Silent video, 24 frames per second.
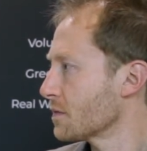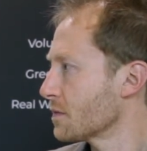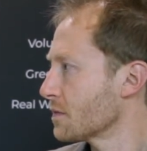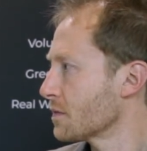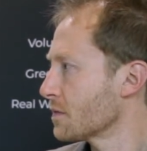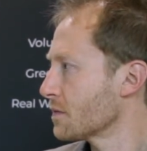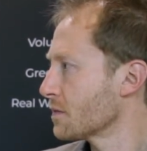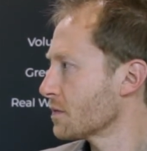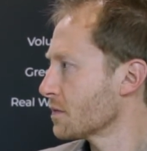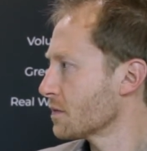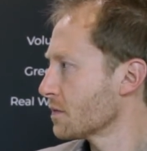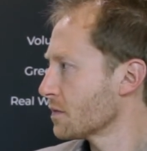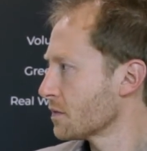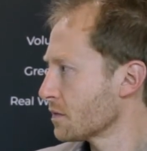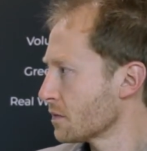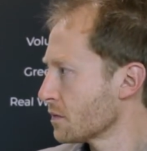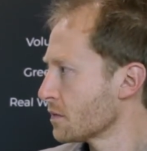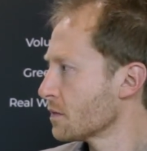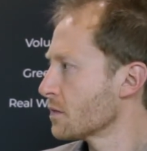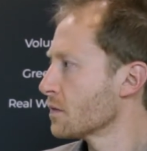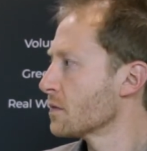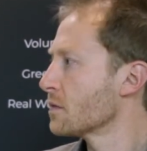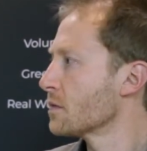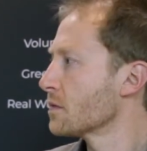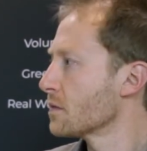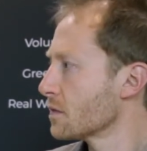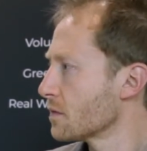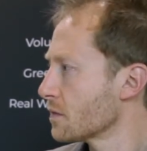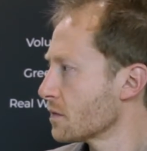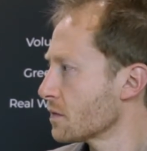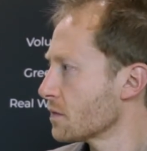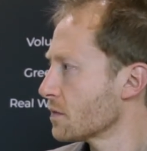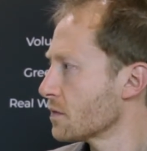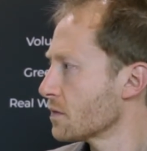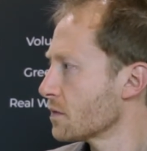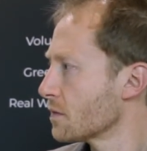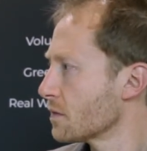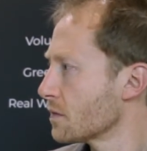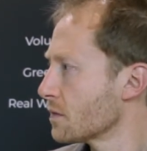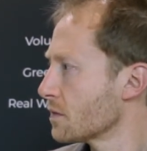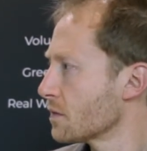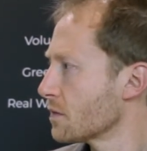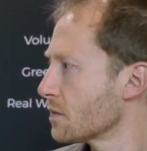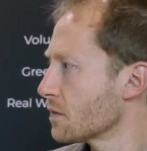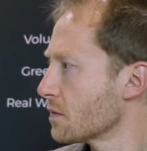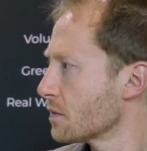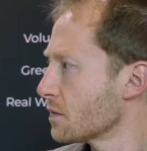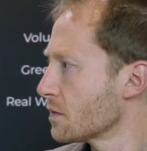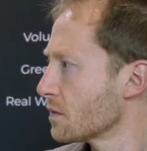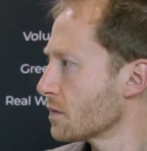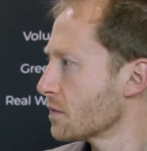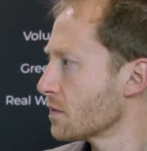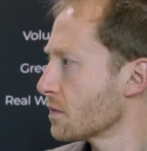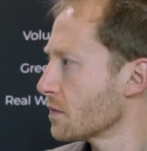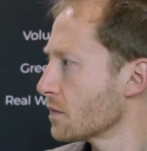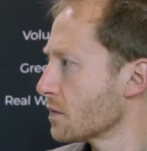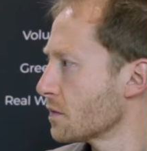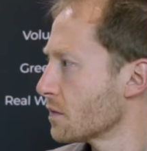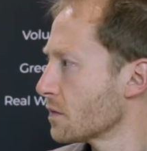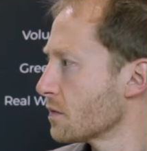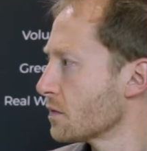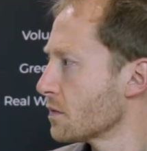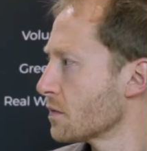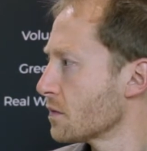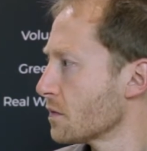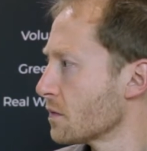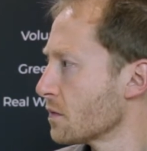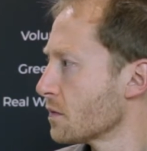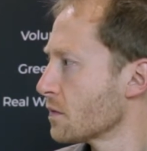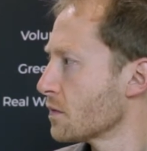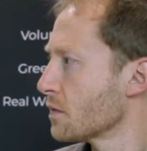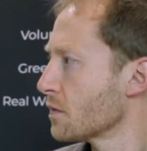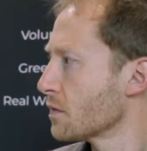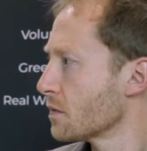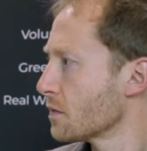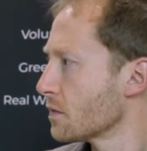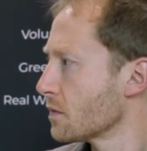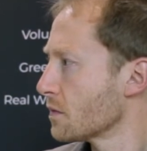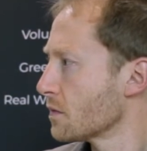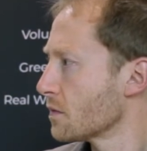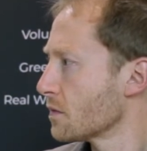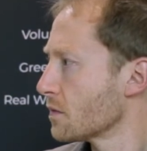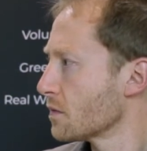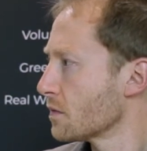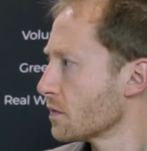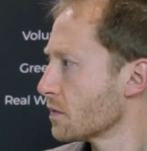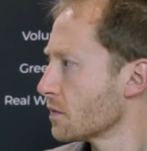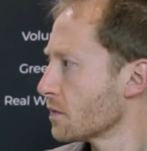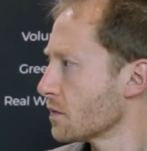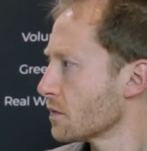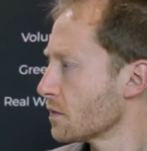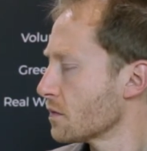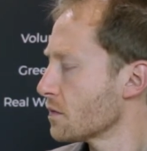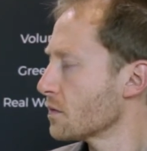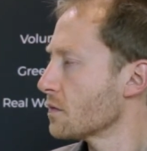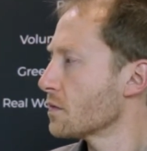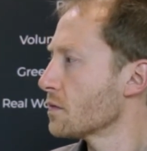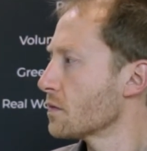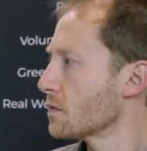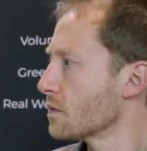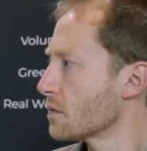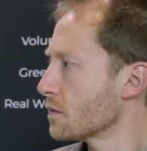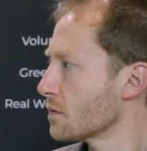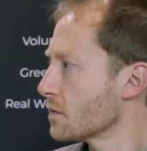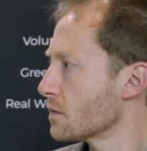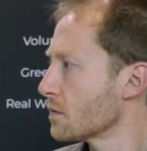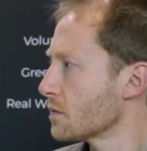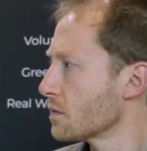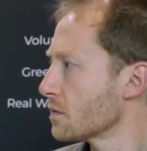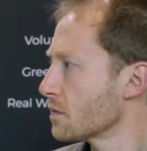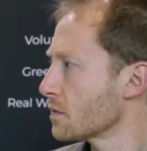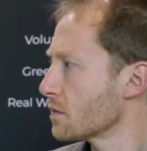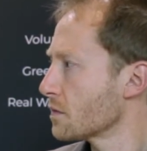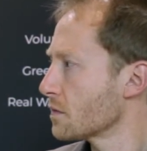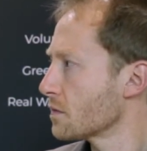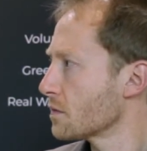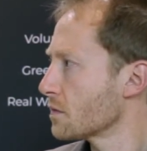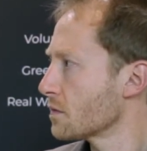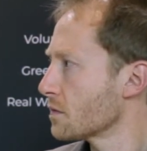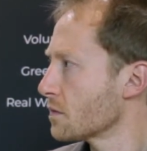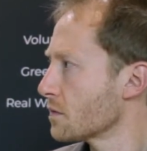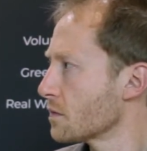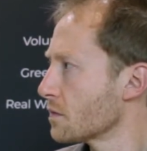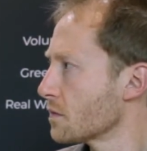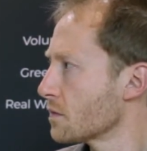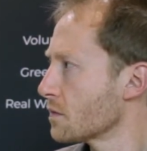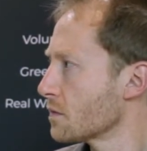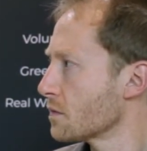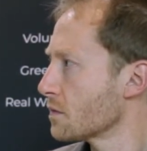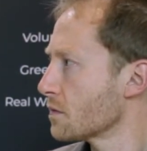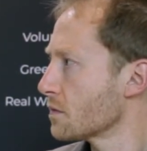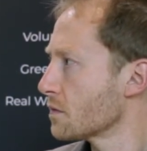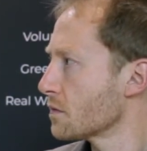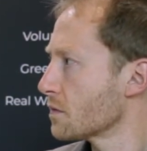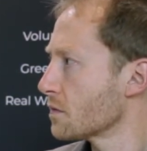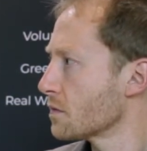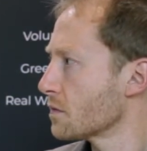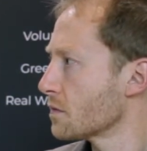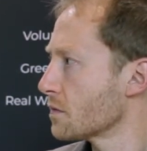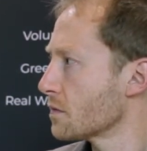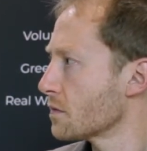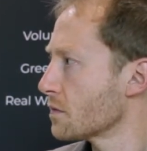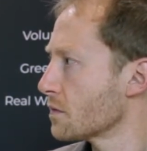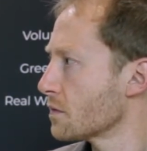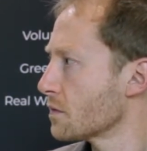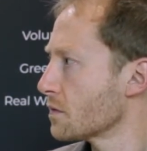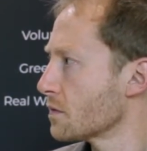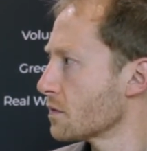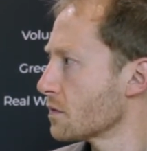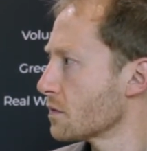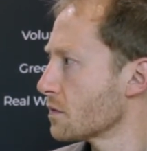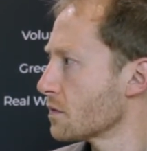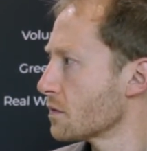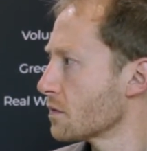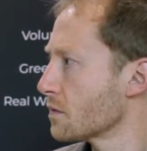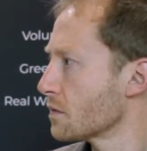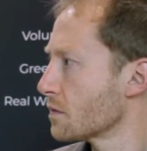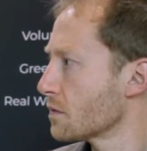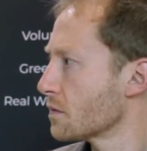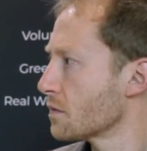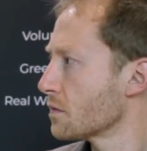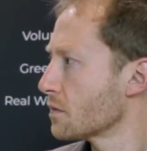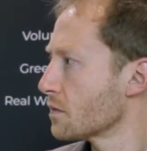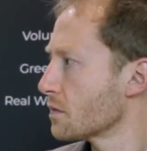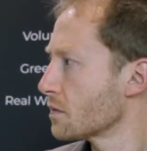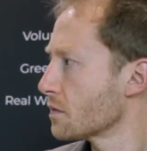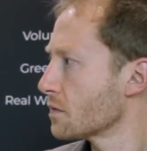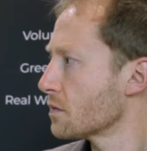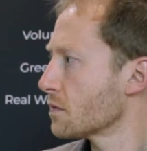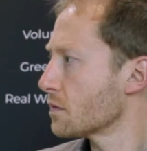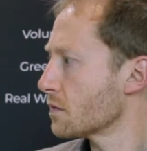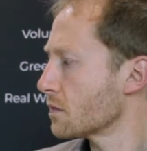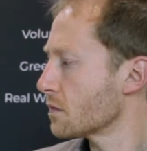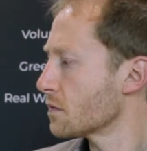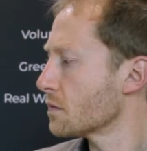(not speaking)